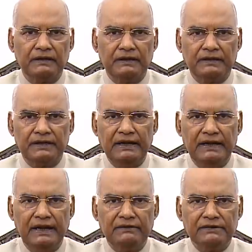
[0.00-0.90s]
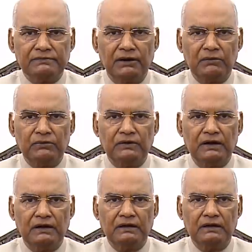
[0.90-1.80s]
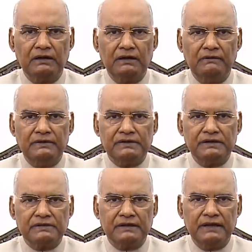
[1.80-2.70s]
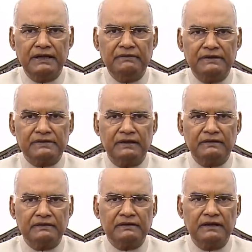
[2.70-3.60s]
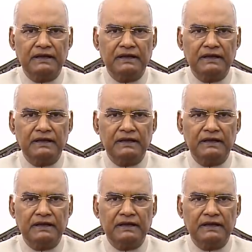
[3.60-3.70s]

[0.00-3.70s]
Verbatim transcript: The three language formula which is envisioned